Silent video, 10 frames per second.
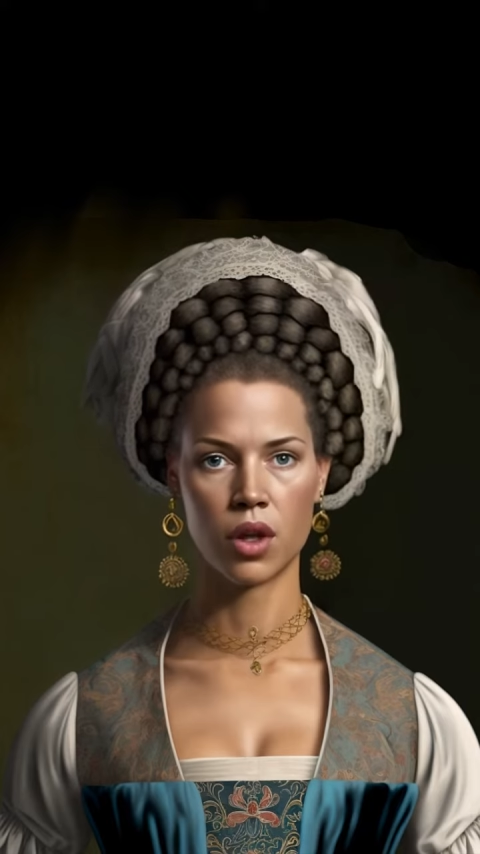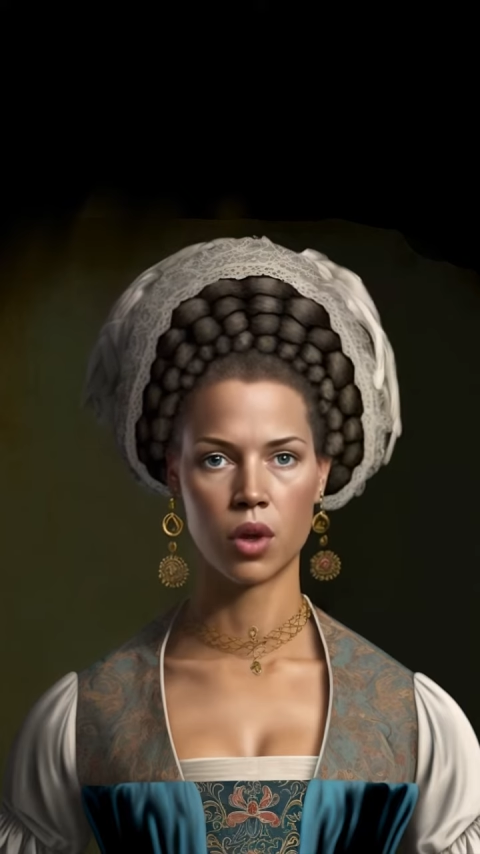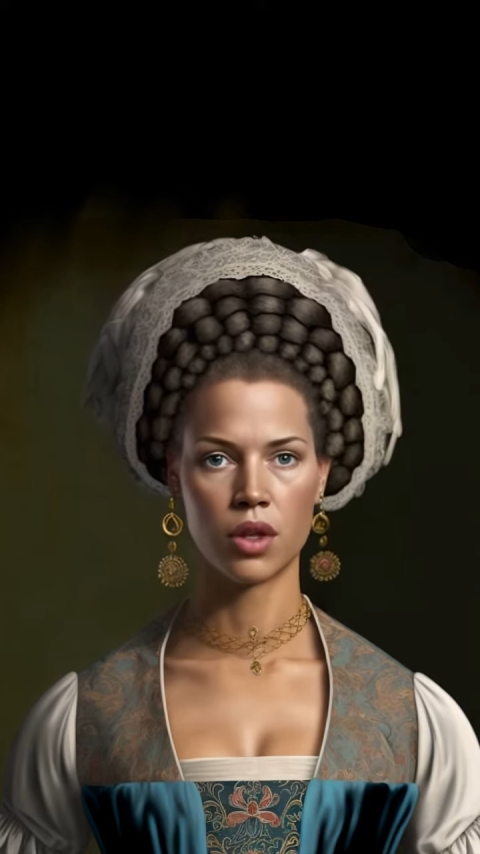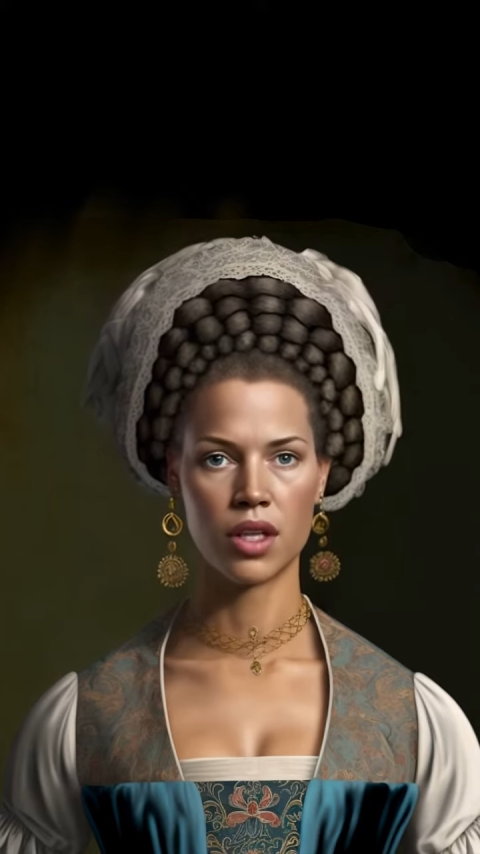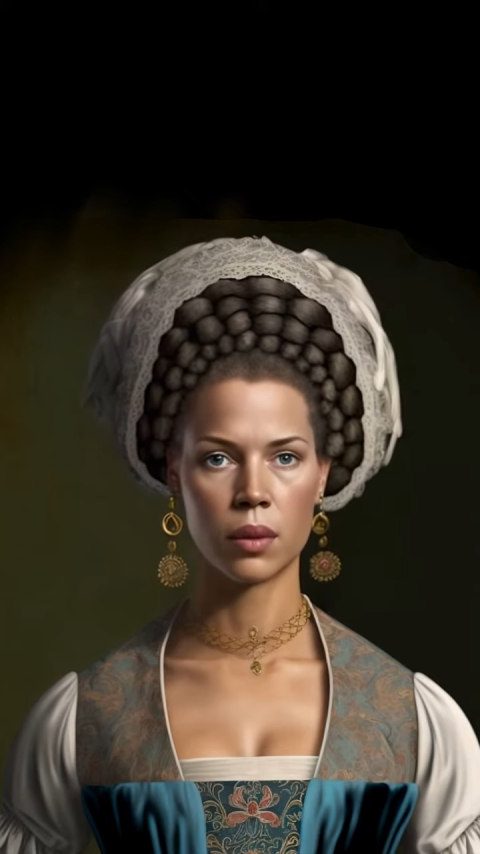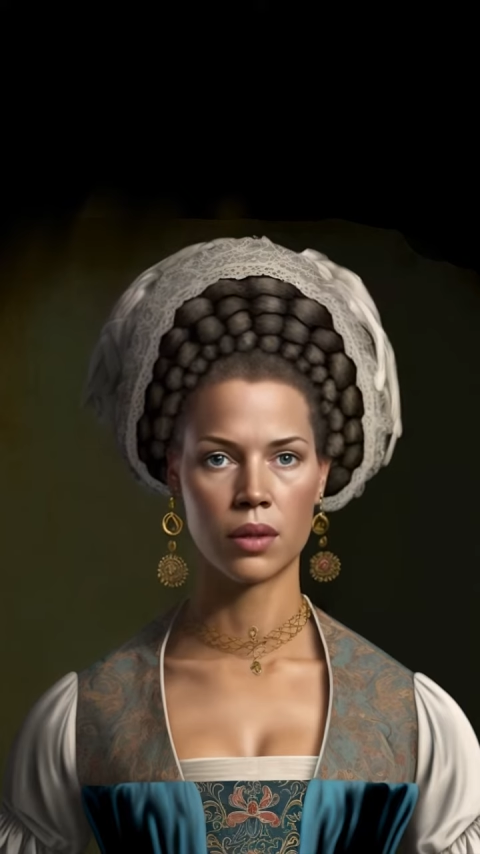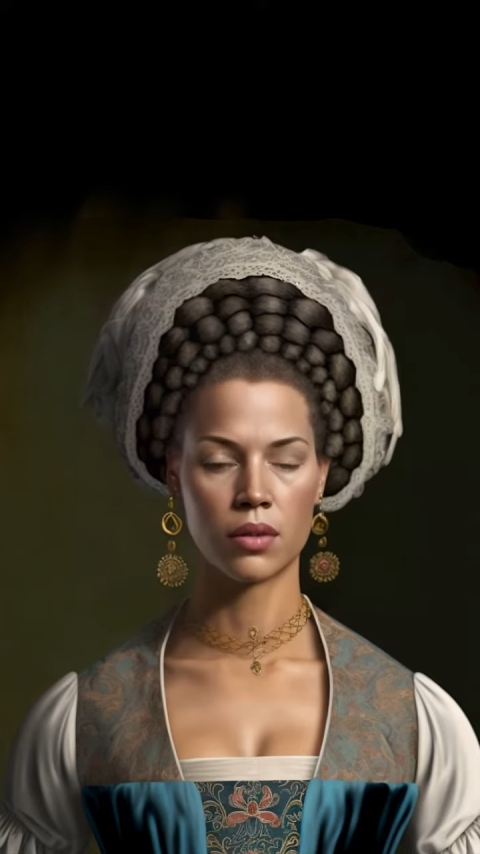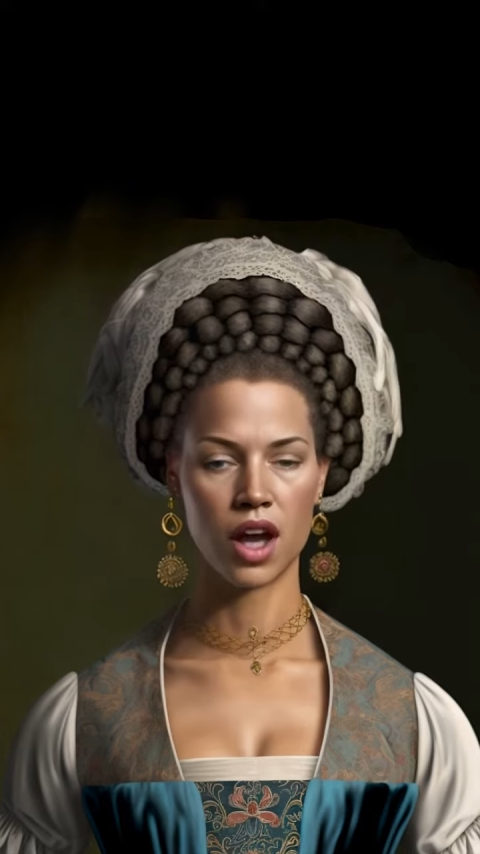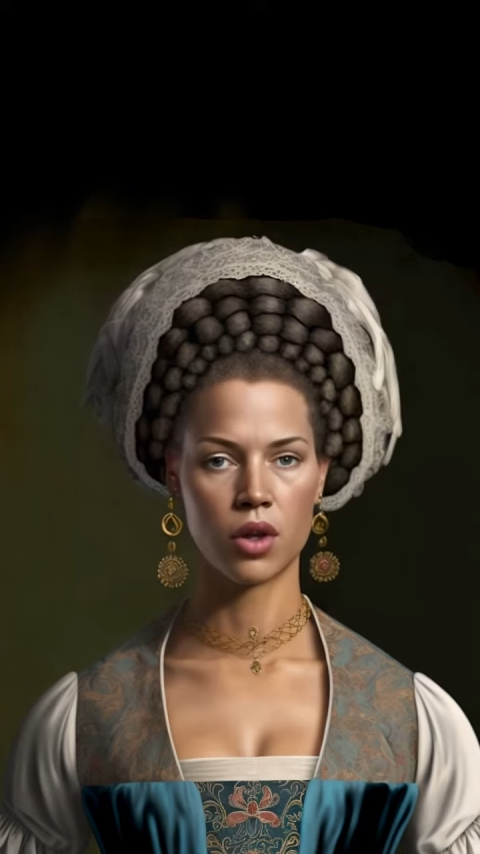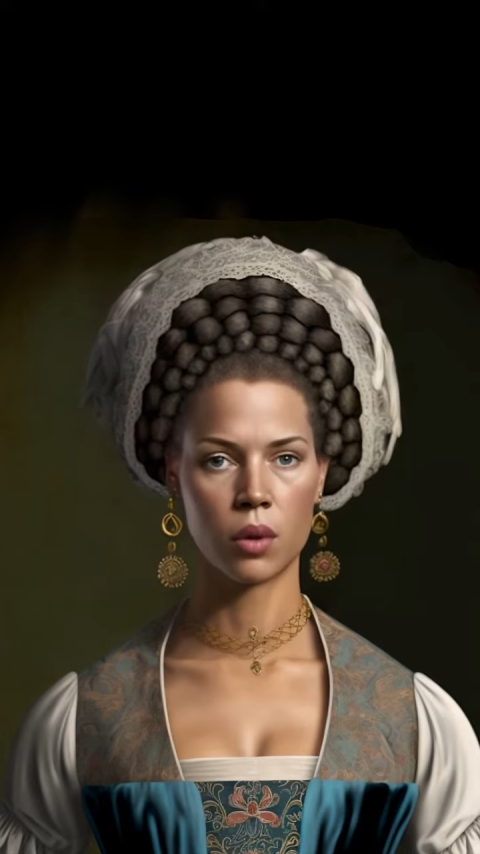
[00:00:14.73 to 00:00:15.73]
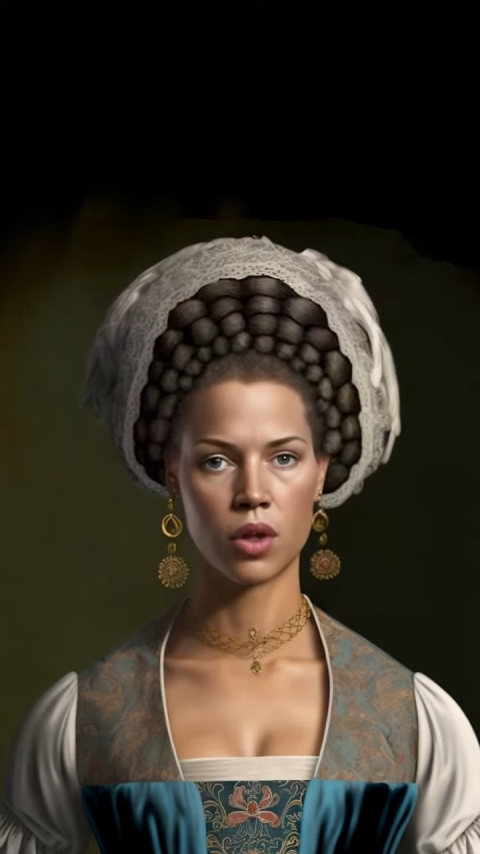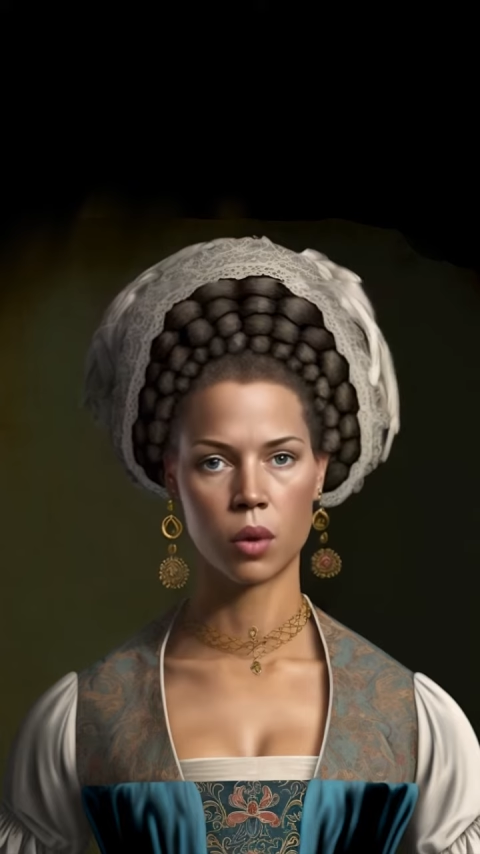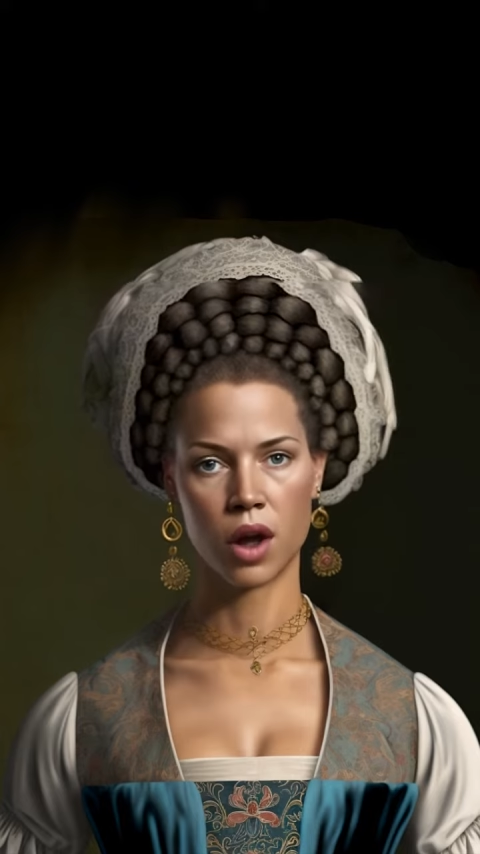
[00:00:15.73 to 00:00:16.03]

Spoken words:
You see, my father was a